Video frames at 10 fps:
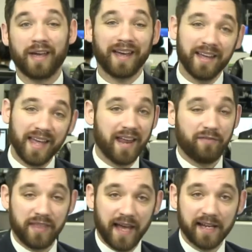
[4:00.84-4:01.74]
that
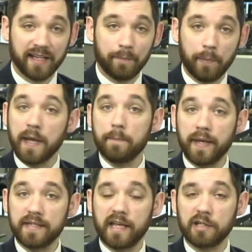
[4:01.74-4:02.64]
if the ADP
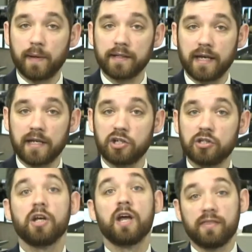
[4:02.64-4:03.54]
beats
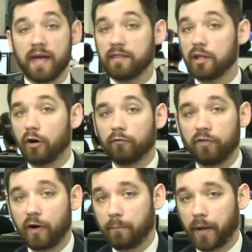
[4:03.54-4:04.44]
expectations, then the
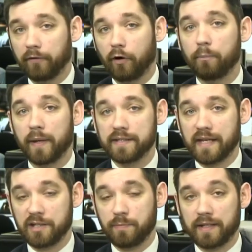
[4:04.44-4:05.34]
non-farm payroll beats
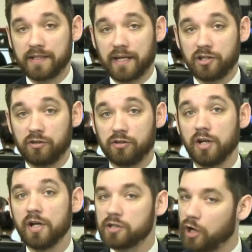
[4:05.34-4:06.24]
expectations.
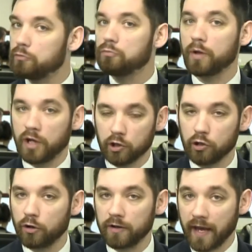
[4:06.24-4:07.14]
So we can
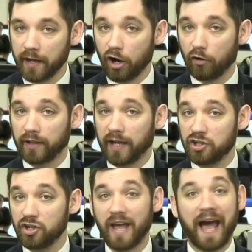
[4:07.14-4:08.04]
look at that
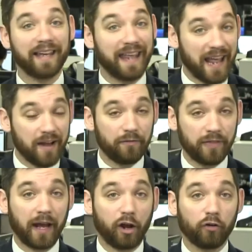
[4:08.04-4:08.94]
correlation, and if
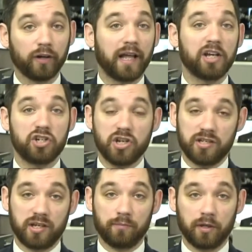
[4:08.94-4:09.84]
that correlation
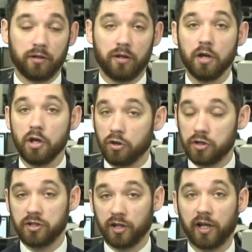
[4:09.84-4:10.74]
is something that
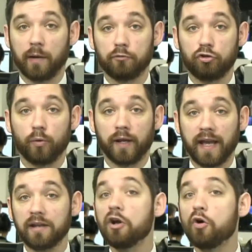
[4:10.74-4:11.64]
is going to come true
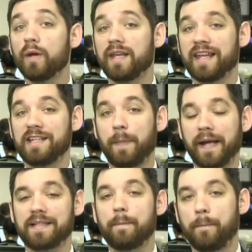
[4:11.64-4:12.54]
again, we can
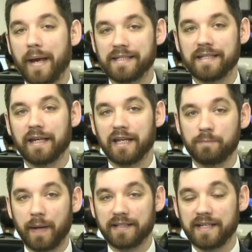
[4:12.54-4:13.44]
expect a better than
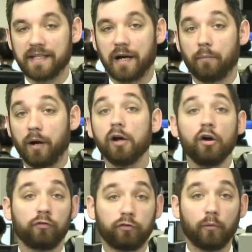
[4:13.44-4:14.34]
expected number
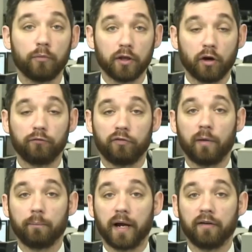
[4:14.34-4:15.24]
from the
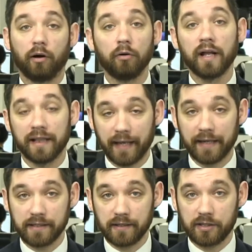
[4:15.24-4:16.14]
non-farm payroll
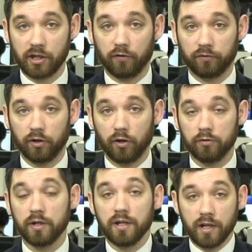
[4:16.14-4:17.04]
later this afternoon.